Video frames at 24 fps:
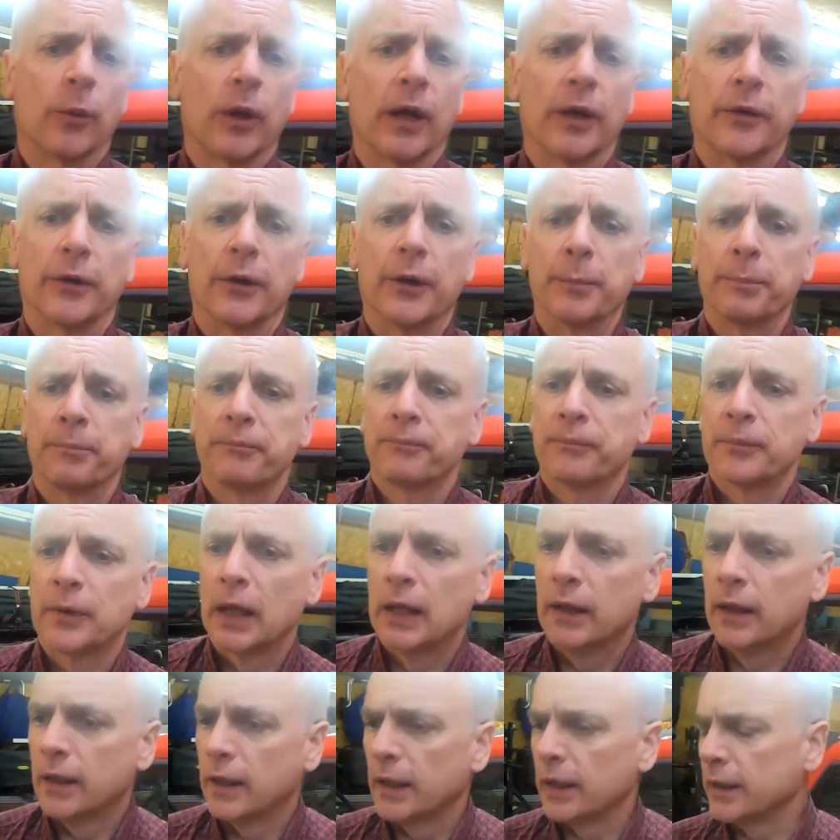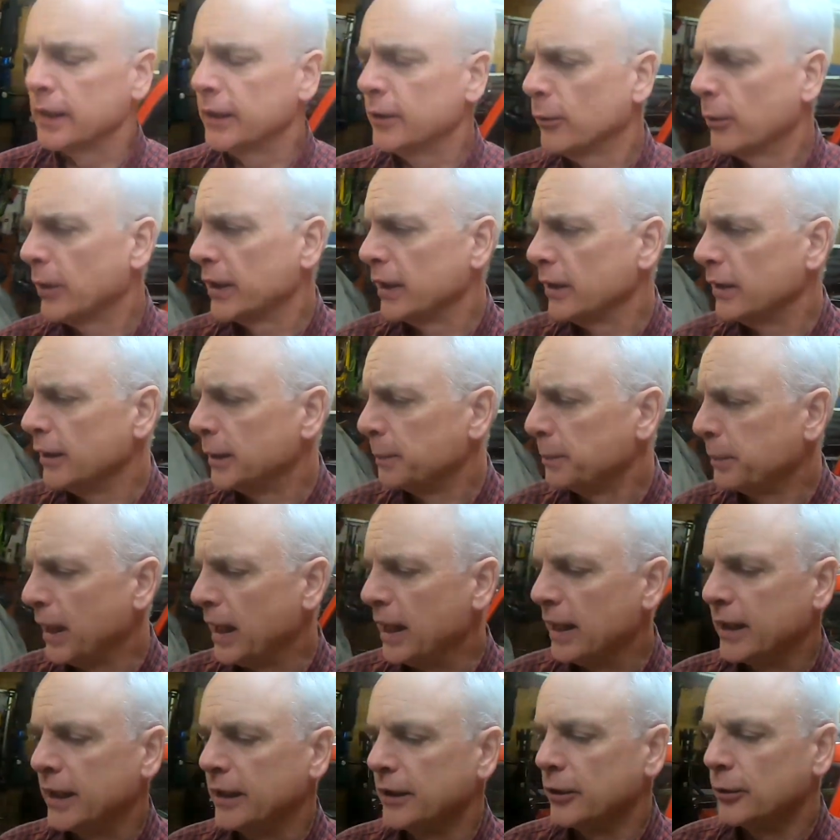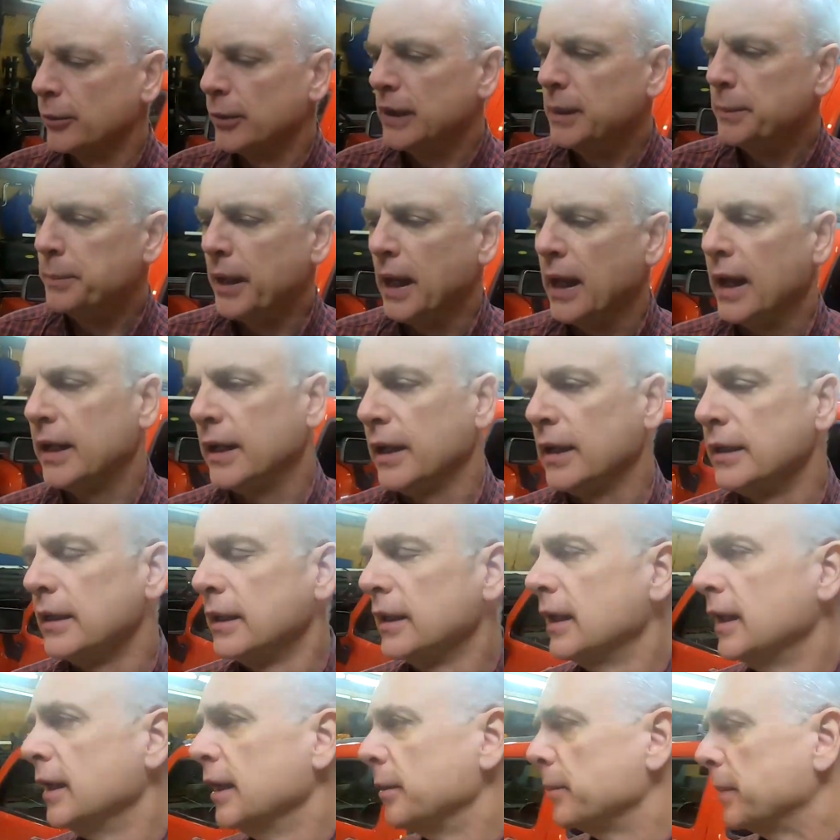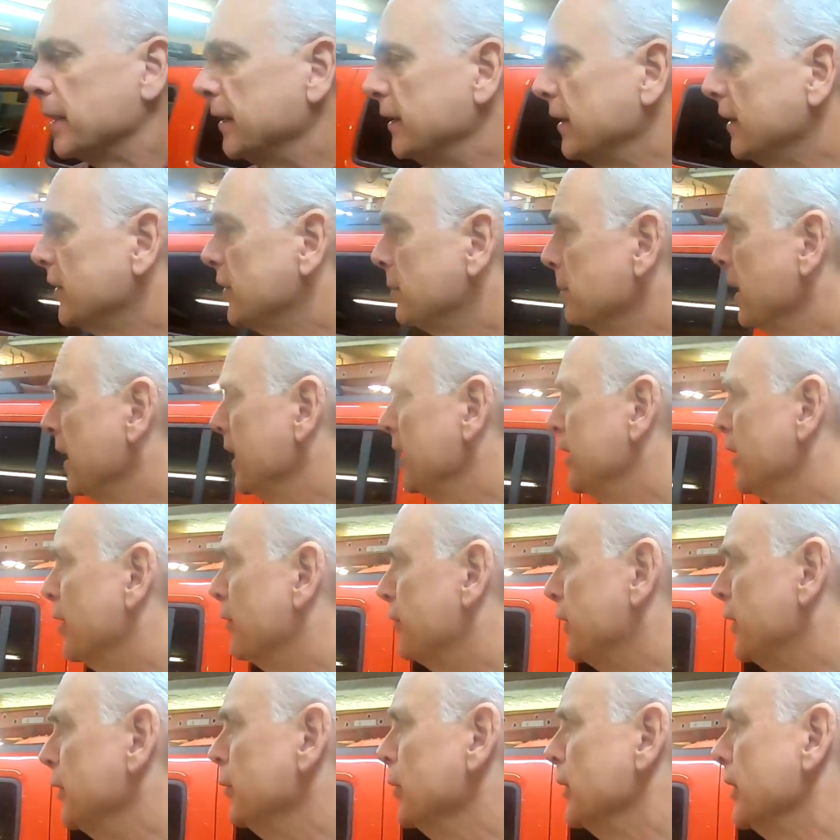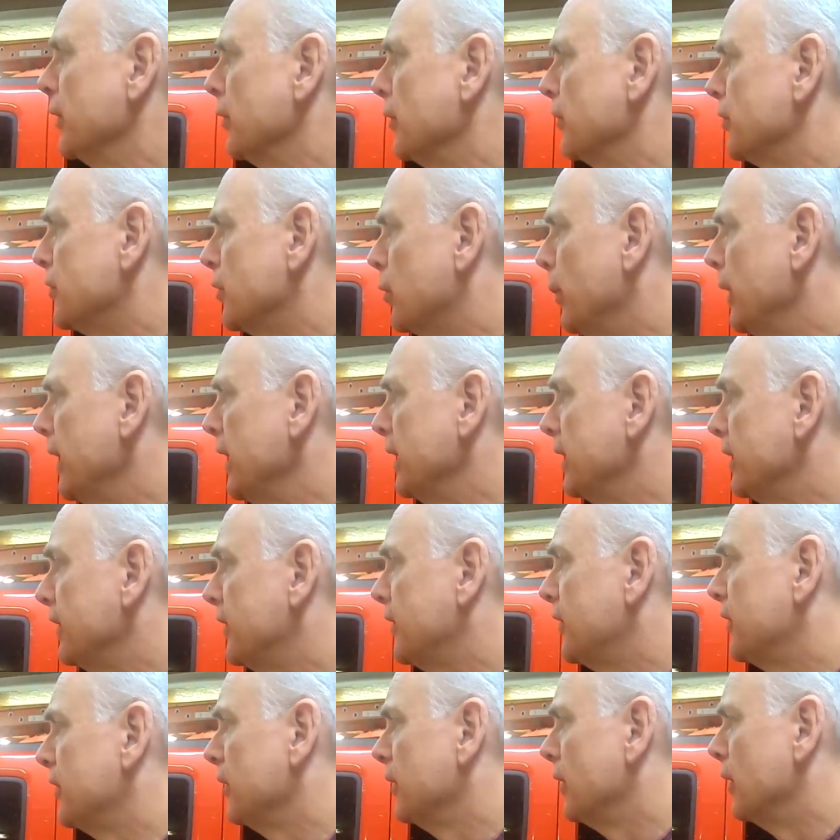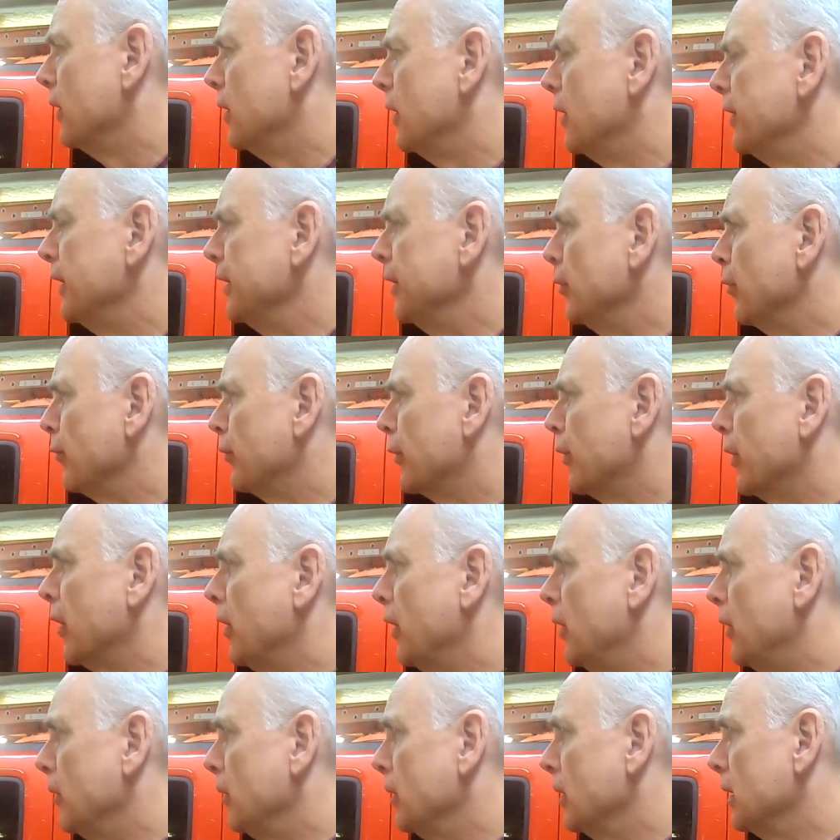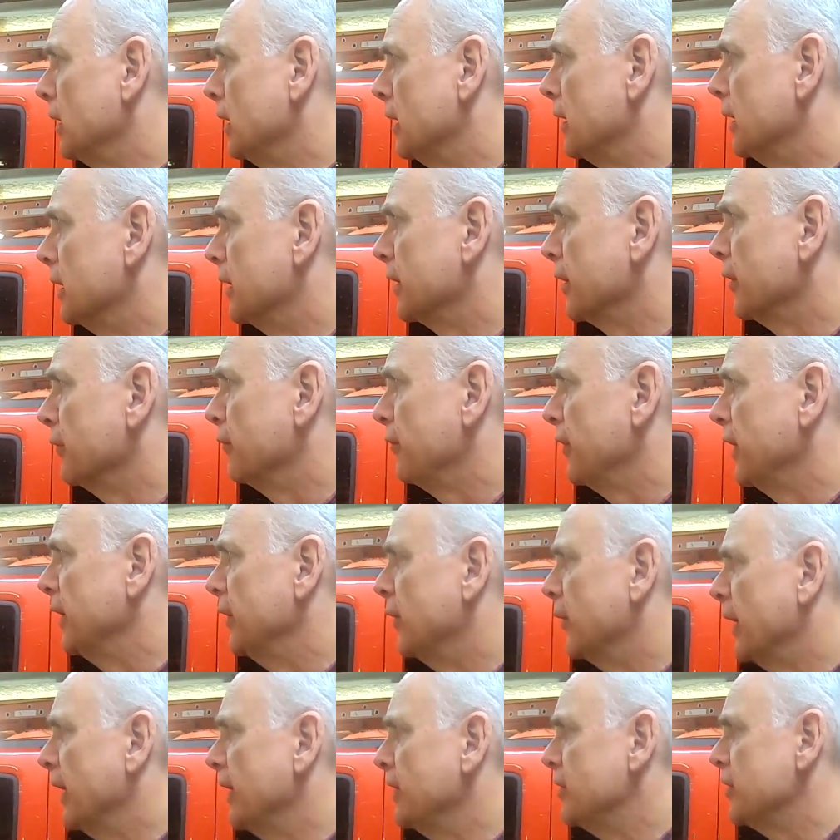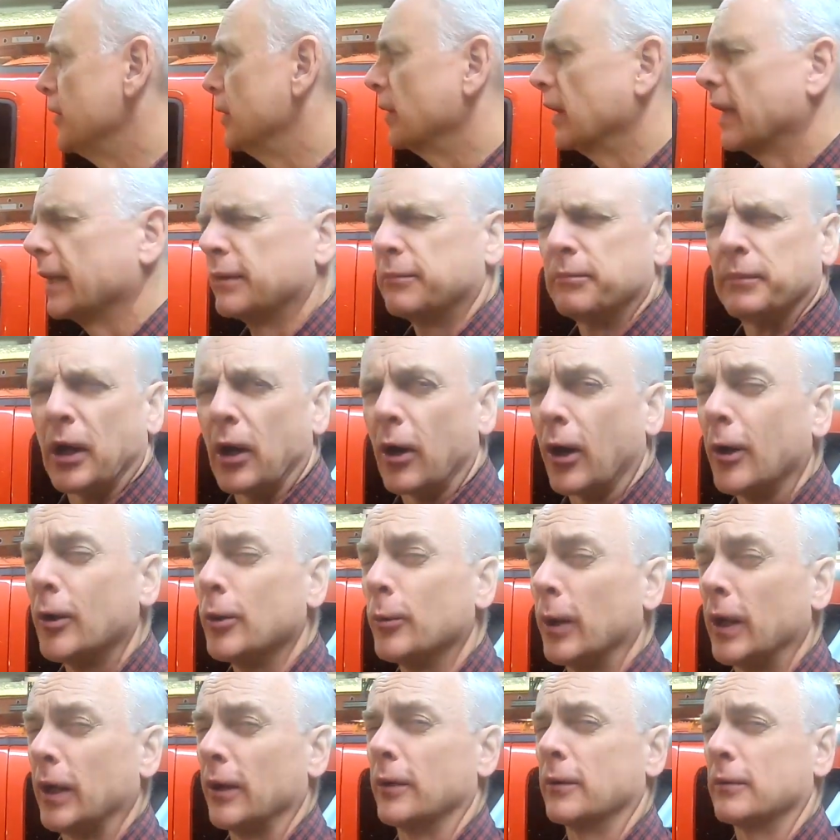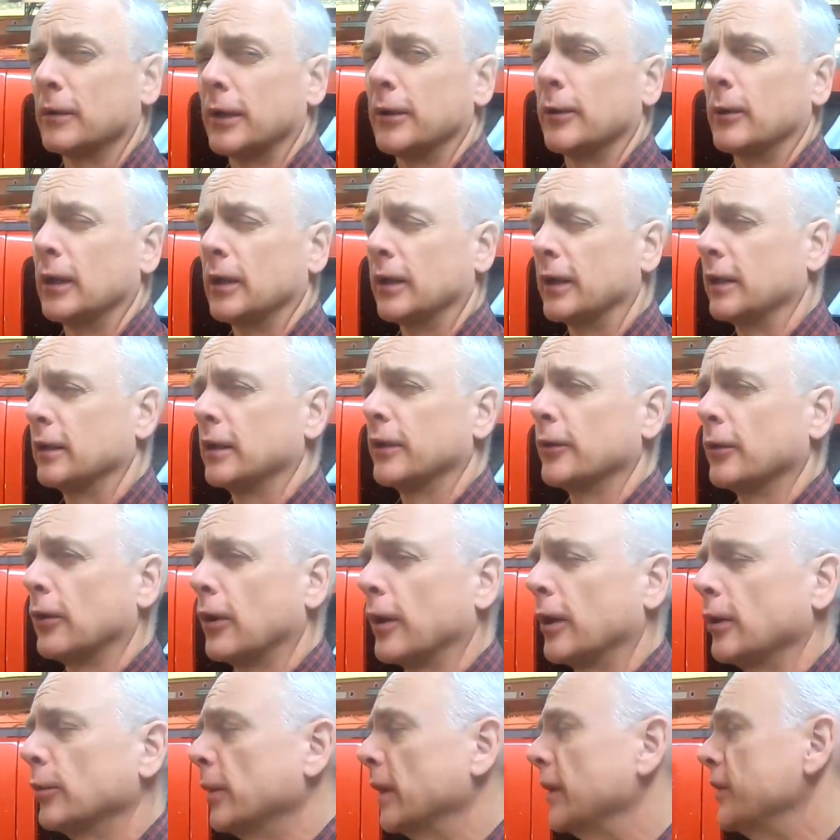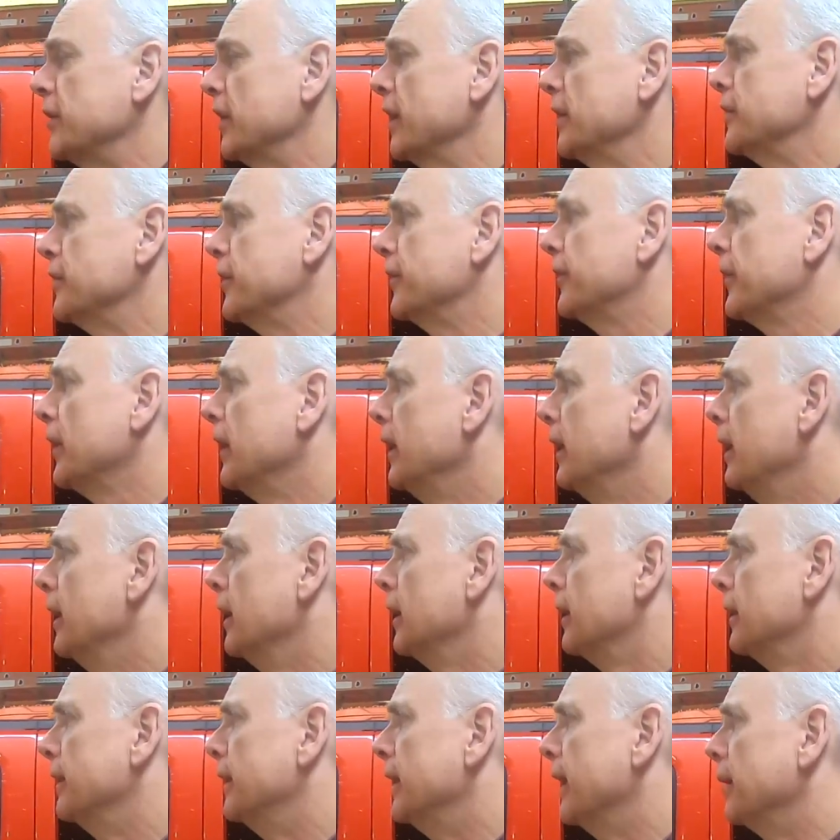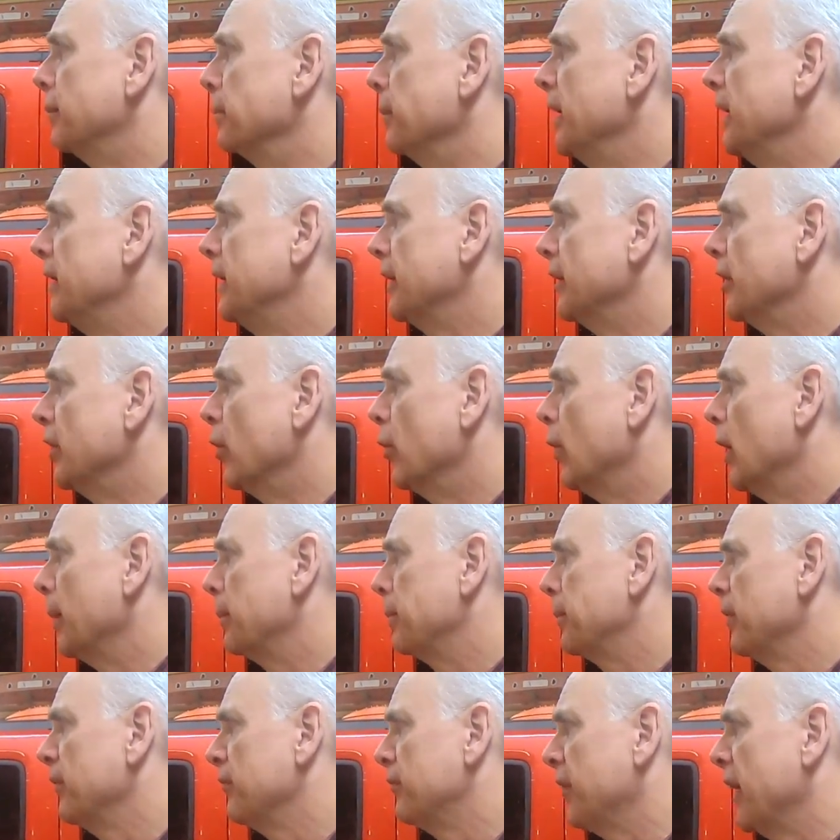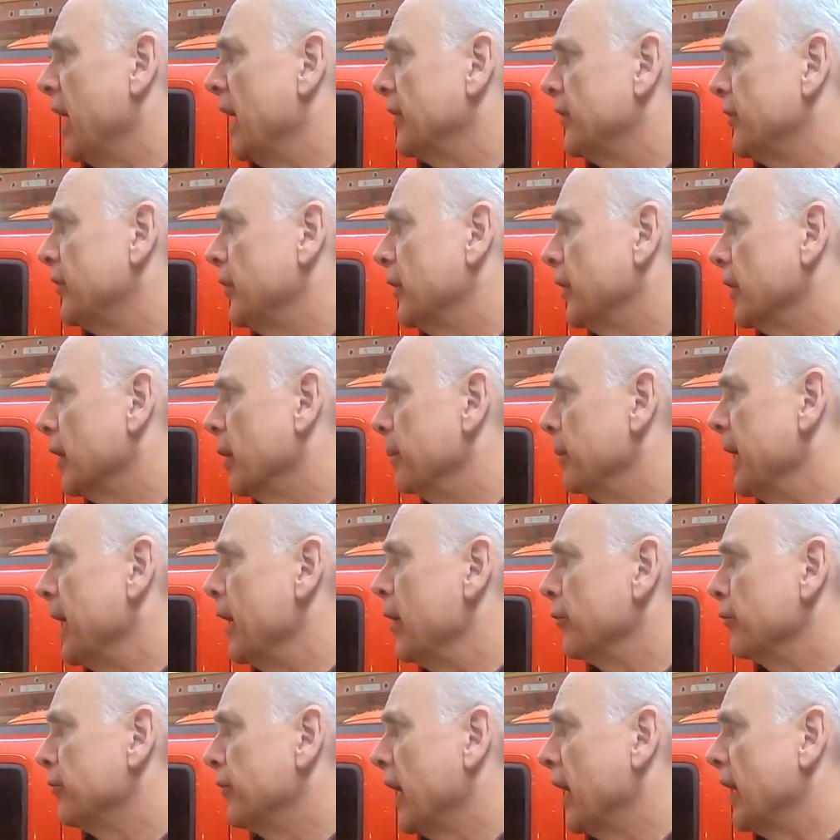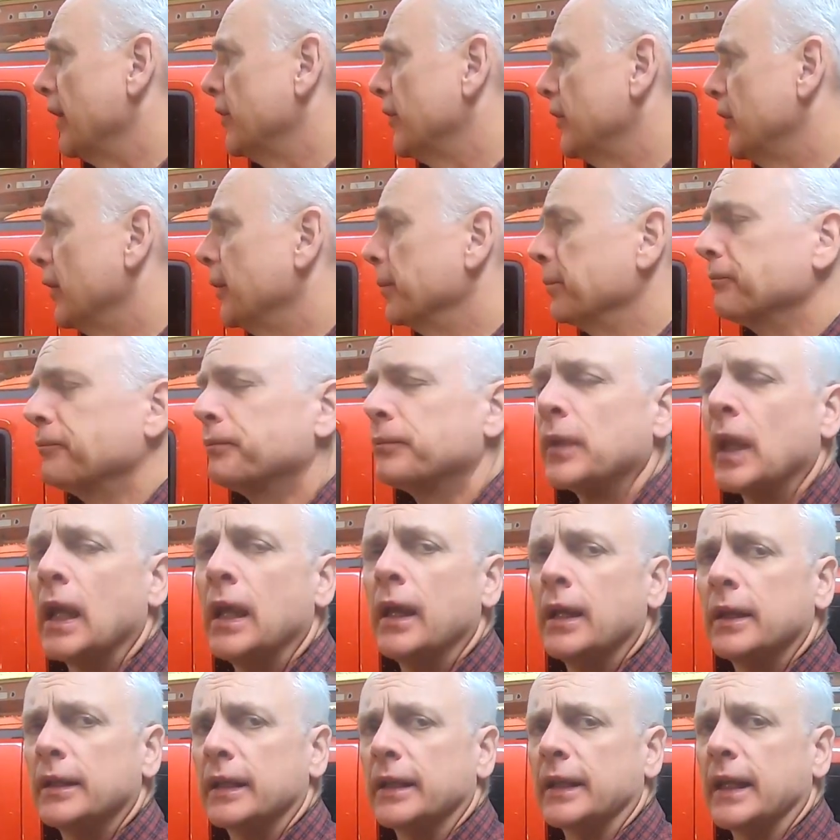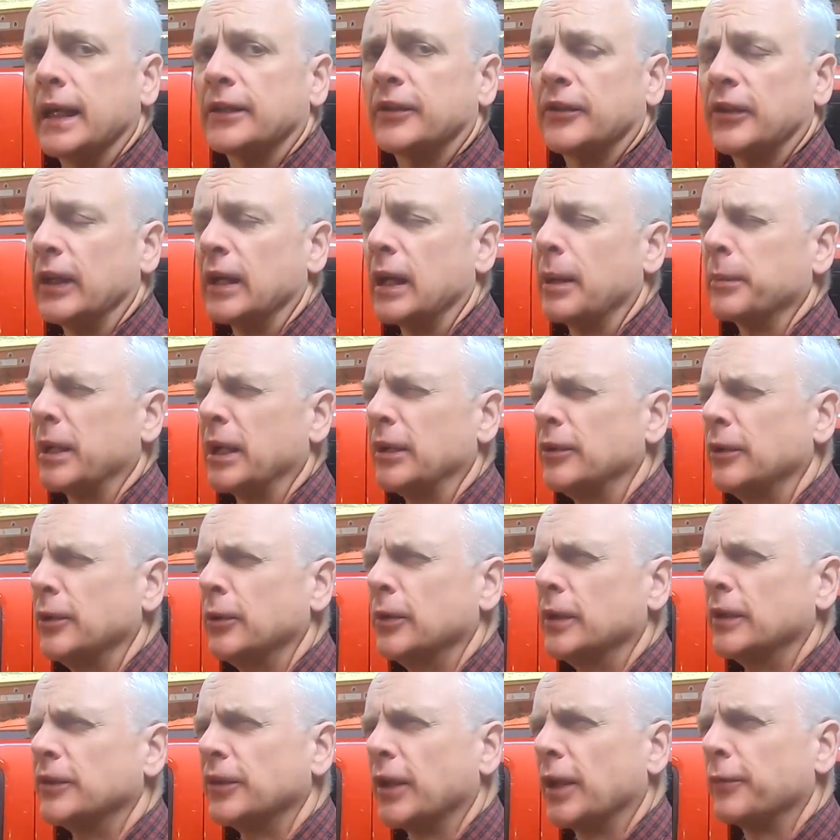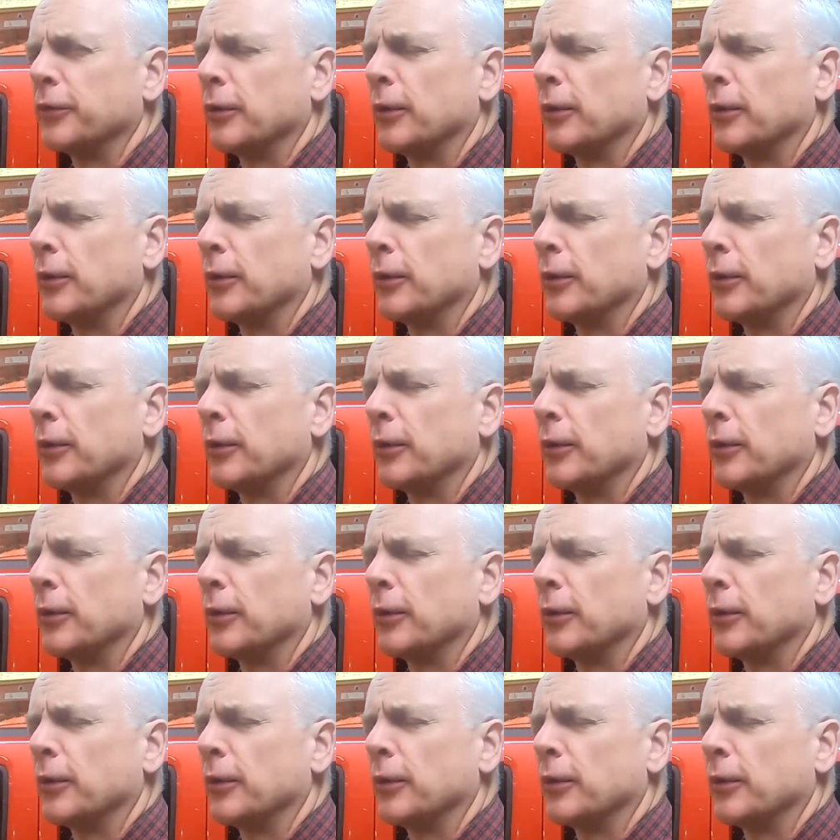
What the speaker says: weather, and I didn't want to unpack it and repack it. But I just made a few little tweaks on the overall configuration, like hardware, literally little hardware changes that make it go up faster, come down faster. The next thing I'm going to do, the stuff